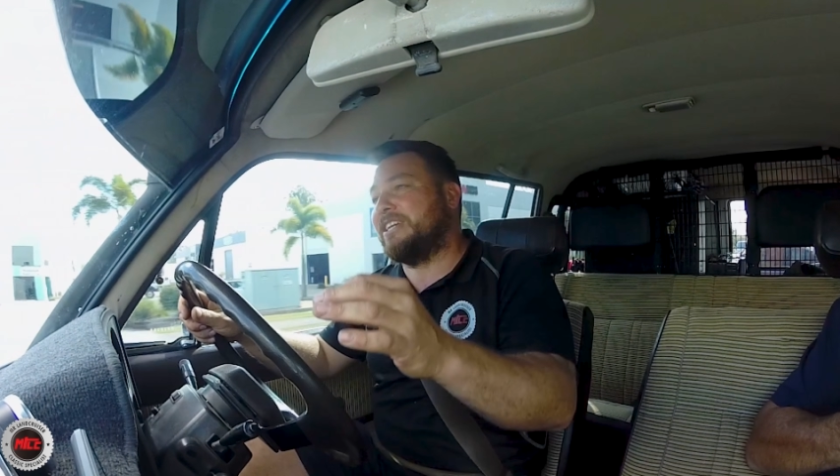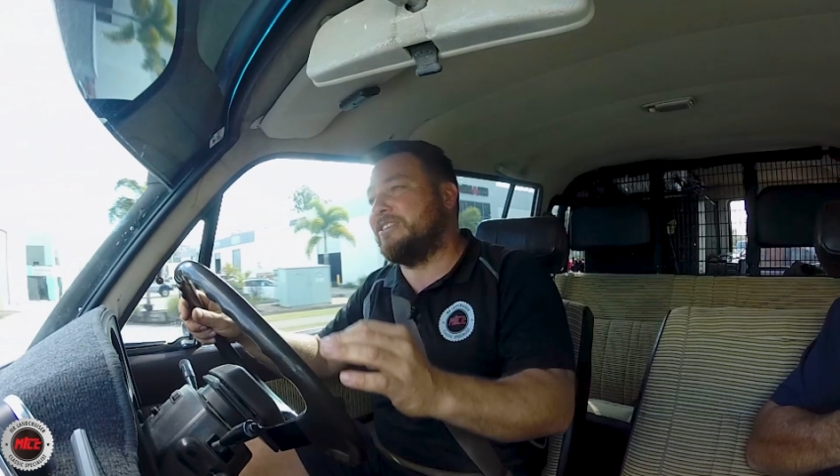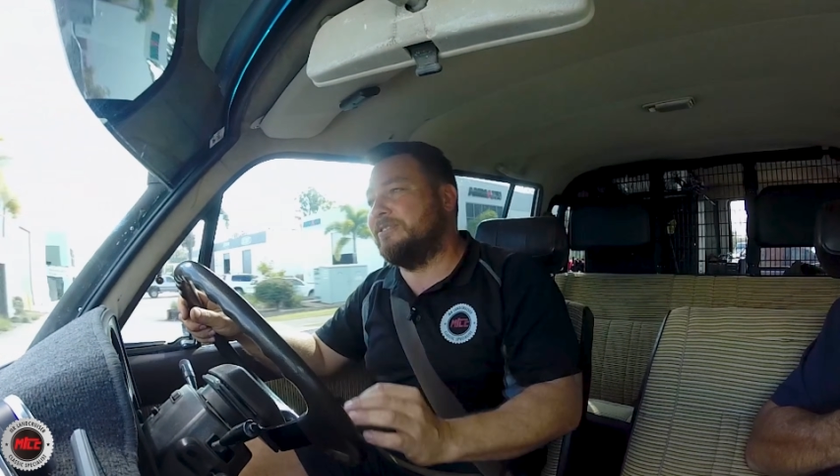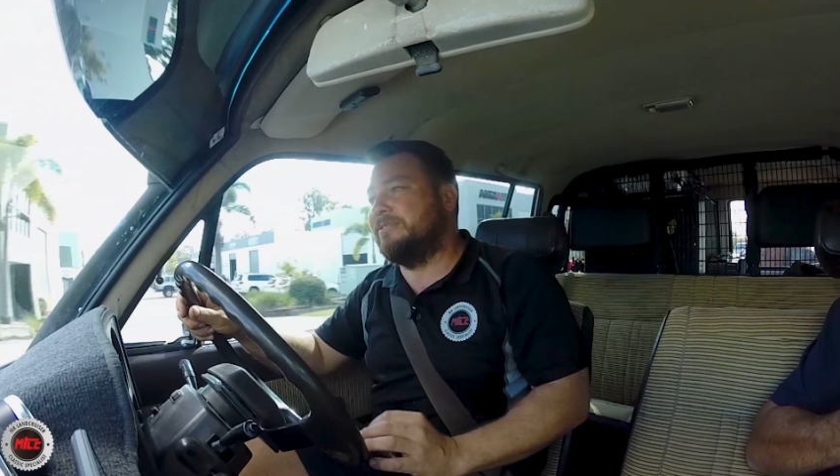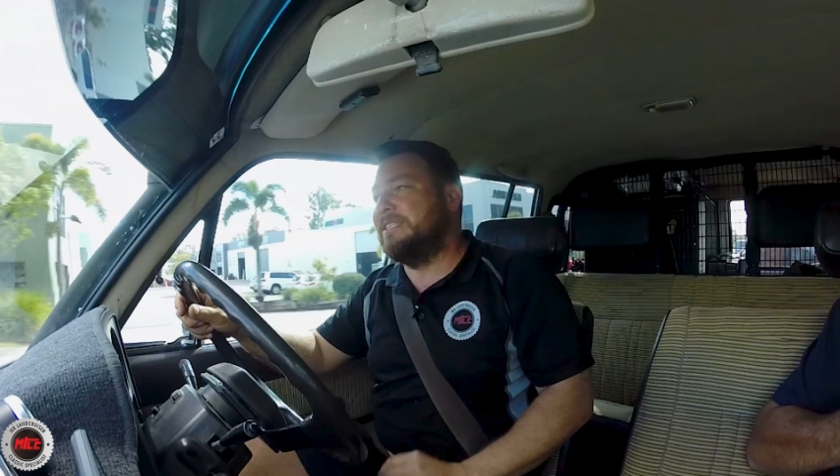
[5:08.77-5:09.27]

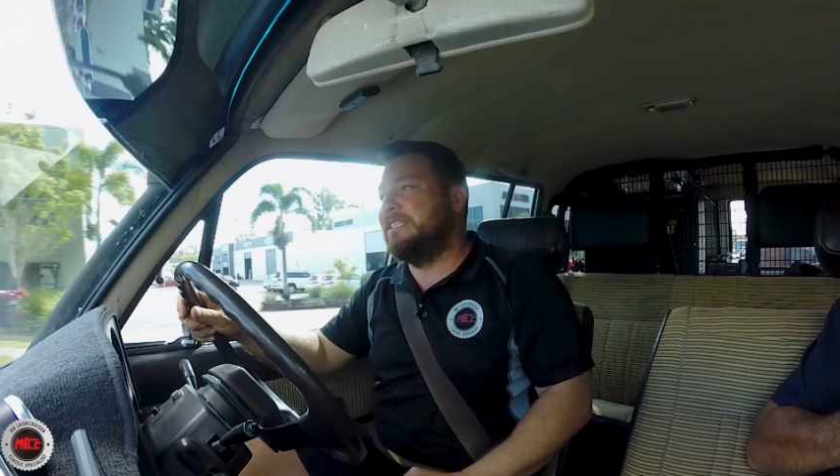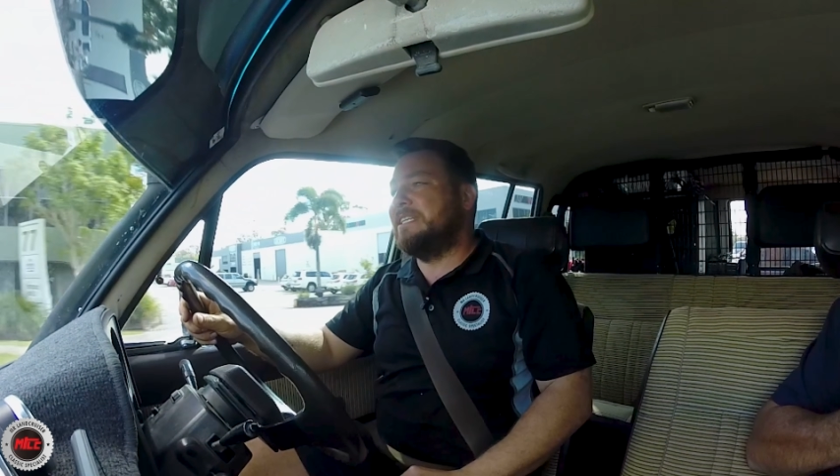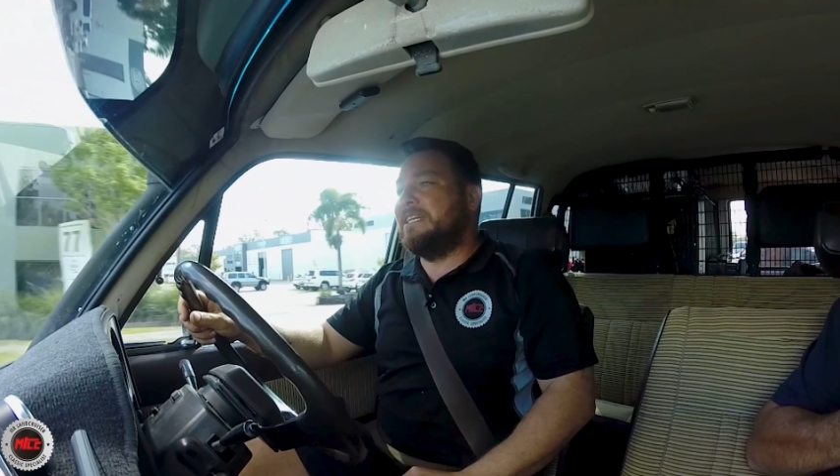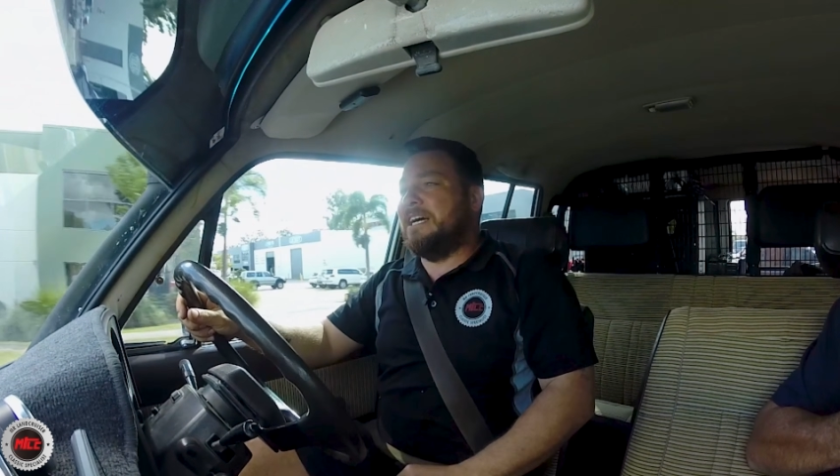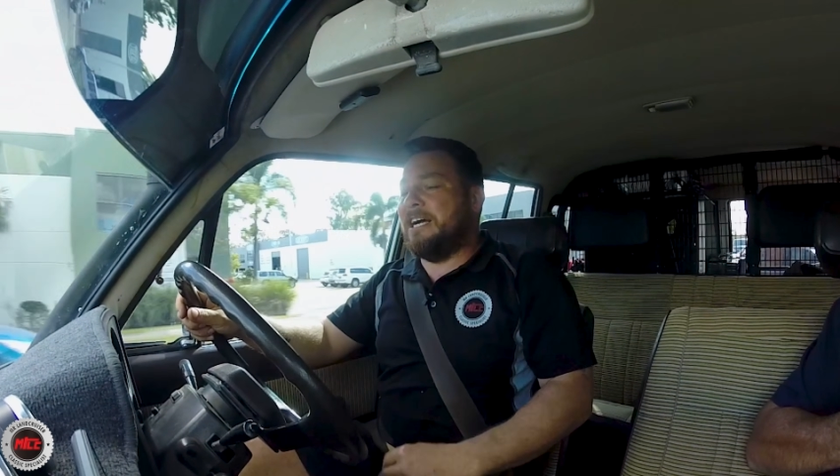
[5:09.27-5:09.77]
cool.
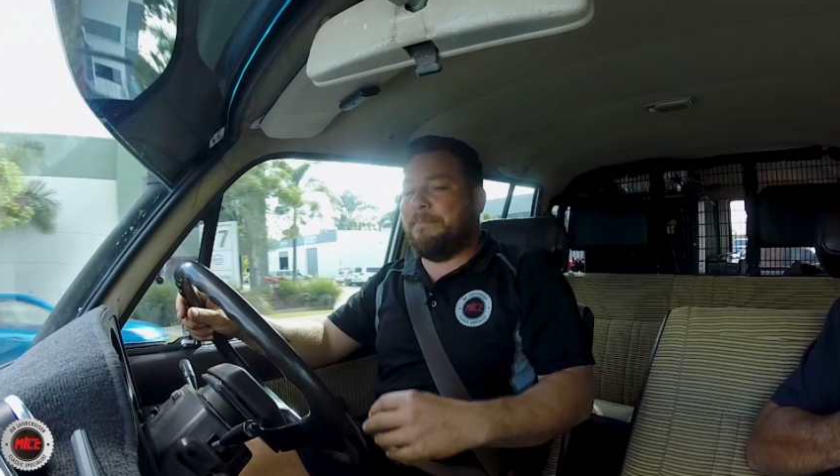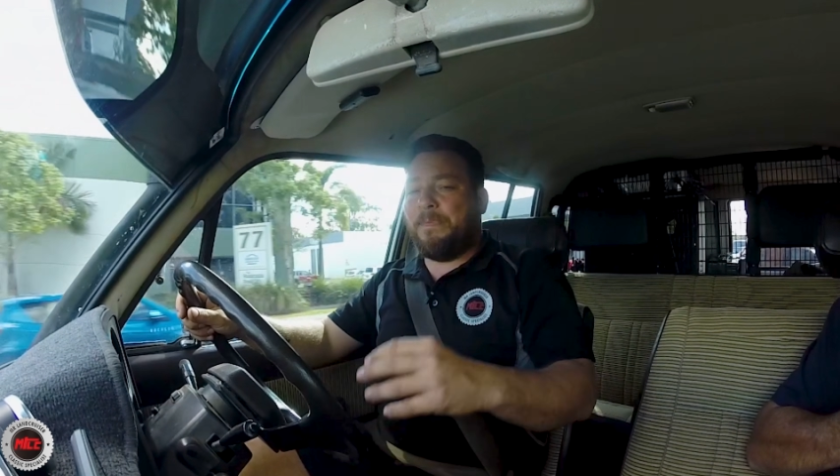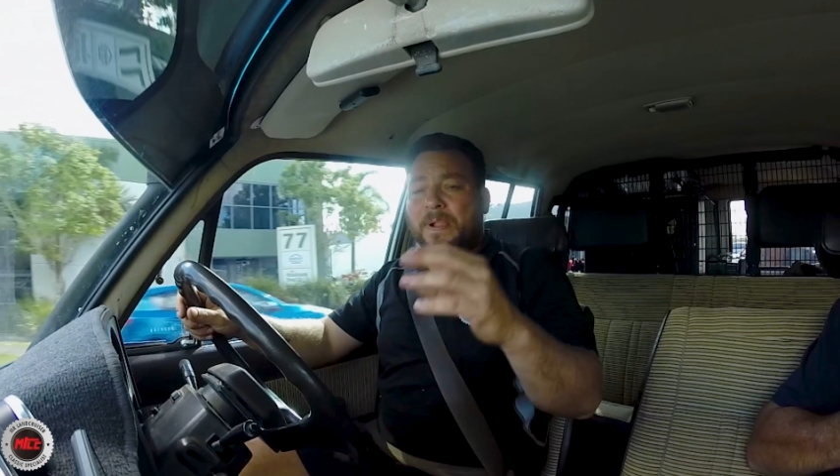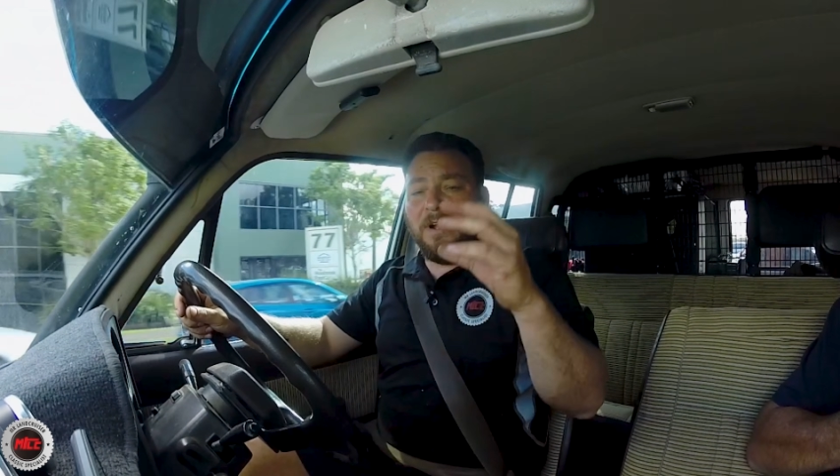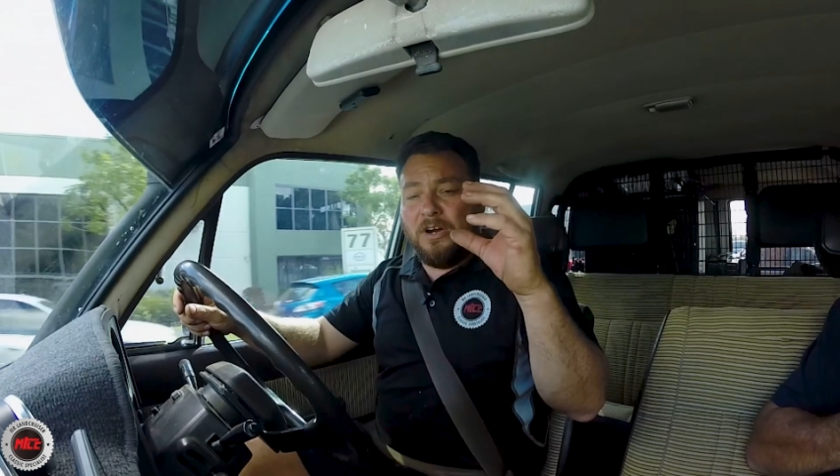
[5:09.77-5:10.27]

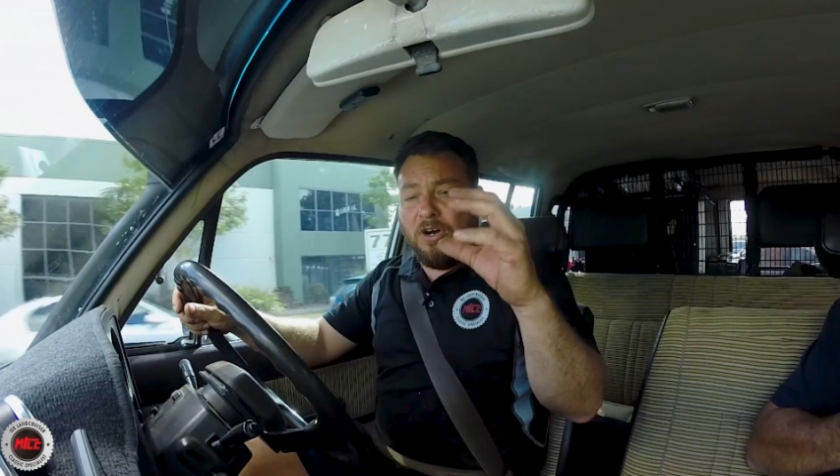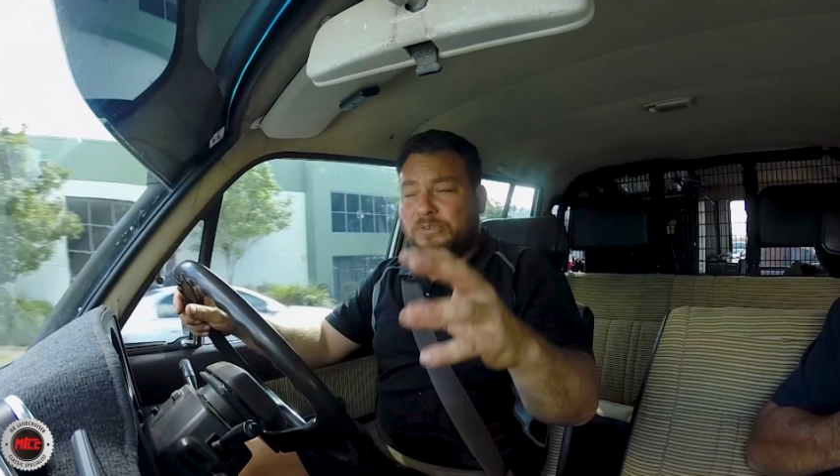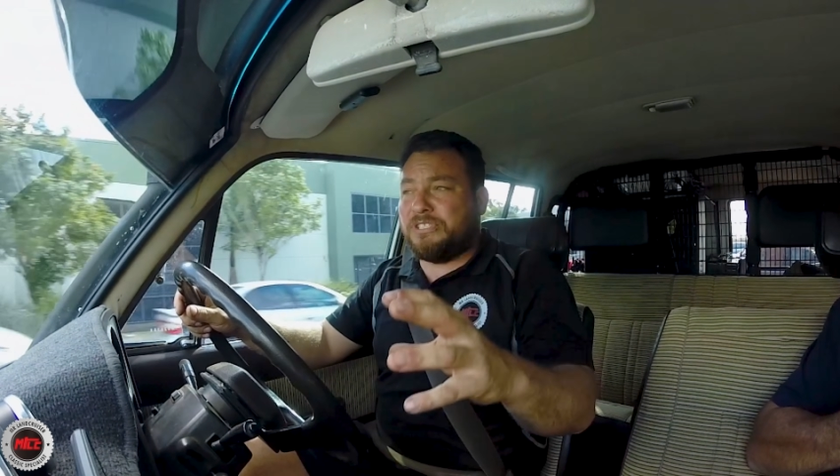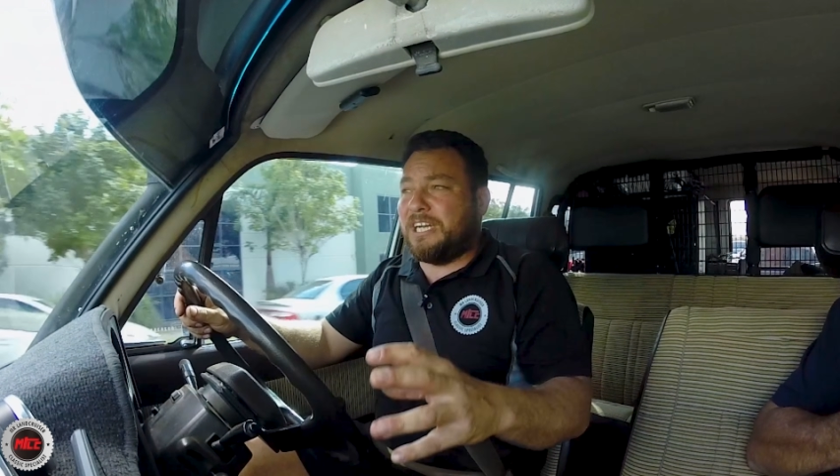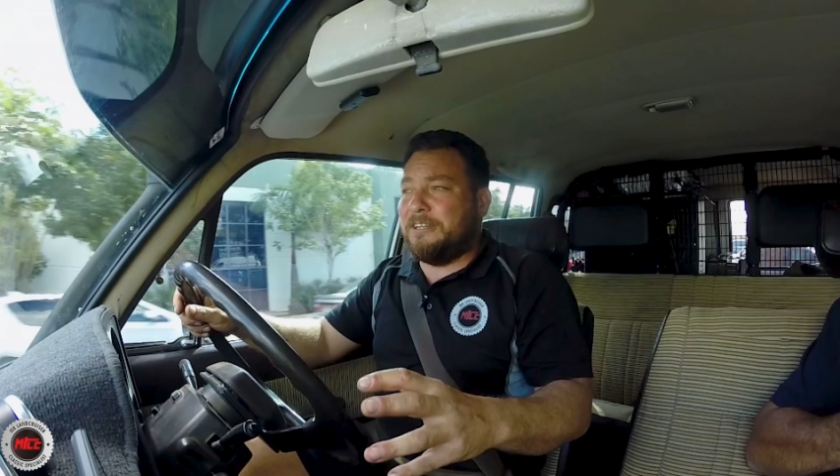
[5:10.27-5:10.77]

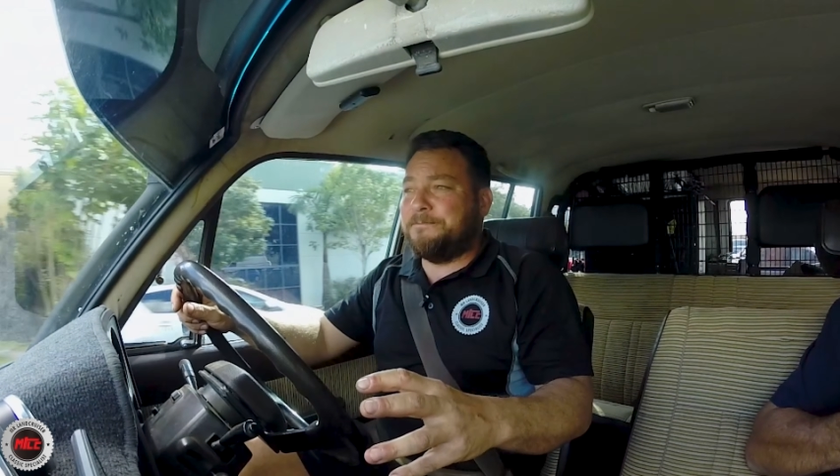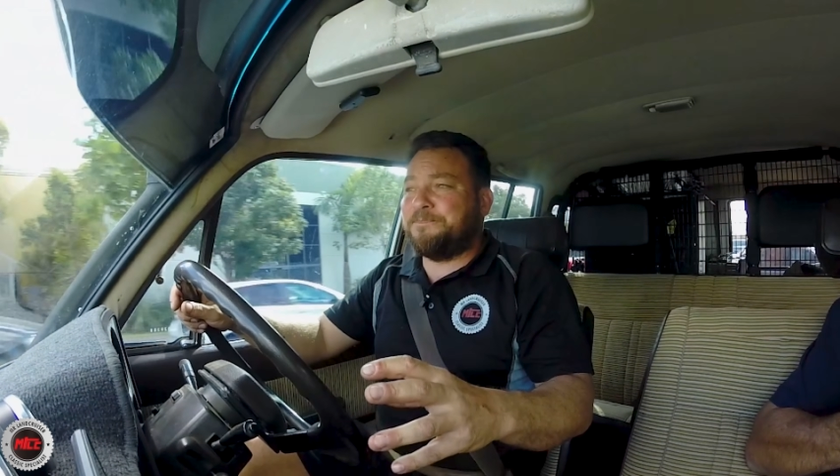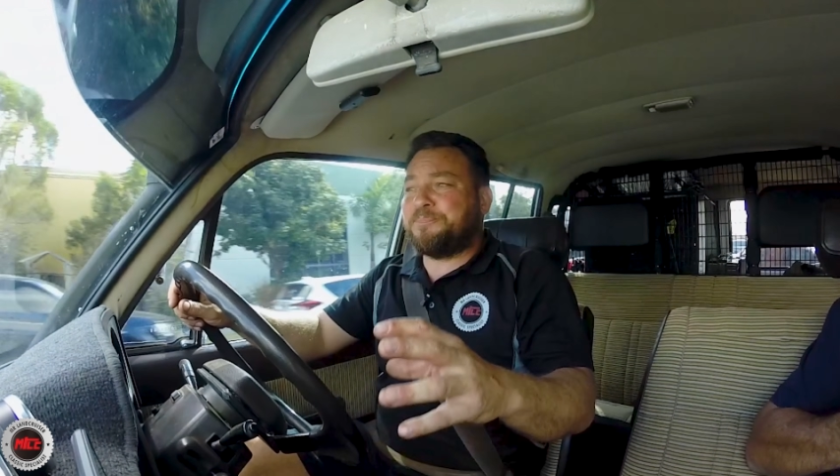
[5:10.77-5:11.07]
Also,